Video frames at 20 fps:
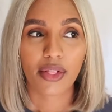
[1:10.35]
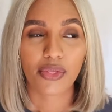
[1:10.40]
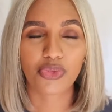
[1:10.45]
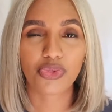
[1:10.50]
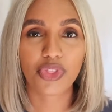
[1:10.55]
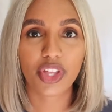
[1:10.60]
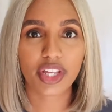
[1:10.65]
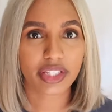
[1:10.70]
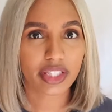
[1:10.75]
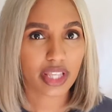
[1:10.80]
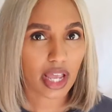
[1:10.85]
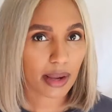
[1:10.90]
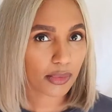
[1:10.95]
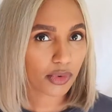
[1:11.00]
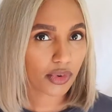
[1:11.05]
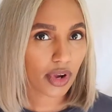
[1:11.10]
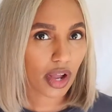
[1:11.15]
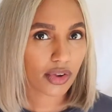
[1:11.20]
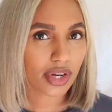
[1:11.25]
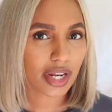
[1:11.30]
This
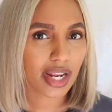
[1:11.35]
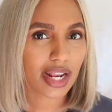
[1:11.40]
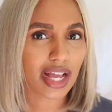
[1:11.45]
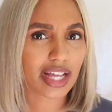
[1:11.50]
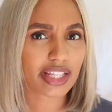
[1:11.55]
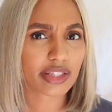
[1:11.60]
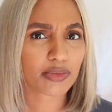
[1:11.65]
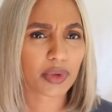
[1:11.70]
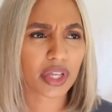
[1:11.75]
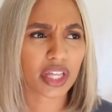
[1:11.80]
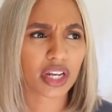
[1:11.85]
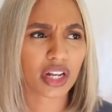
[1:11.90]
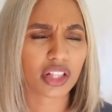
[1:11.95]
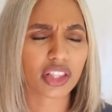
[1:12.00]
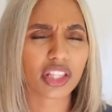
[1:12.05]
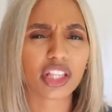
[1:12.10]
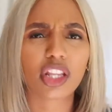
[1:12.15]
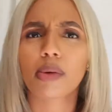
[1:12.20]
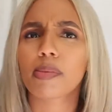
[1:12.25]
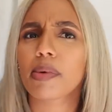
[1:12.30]
time around, it has been a
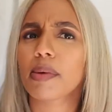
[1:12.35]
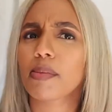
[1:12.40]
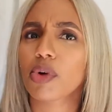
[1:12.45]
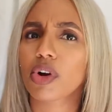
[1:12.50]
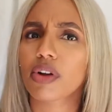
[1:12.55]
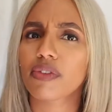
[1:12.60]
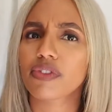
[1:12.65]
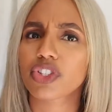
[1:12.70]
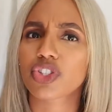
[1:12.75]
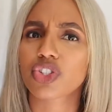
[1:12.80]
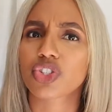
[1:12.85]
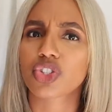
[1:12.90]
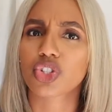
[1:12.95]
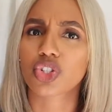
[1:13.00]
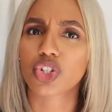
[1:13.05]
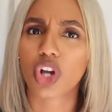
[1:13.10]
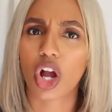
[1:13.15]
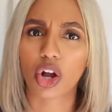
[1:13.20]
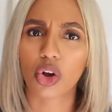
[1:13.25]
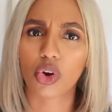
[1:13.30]
little bit more of a
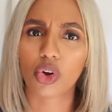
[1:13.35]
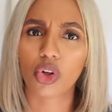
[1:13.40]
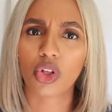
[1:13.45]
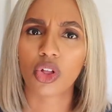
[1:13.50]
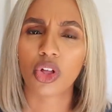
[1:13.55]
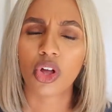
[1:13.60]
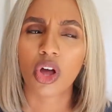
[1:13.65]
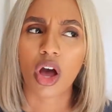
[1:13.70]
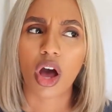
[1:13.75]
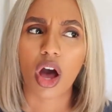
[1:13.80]
struggle.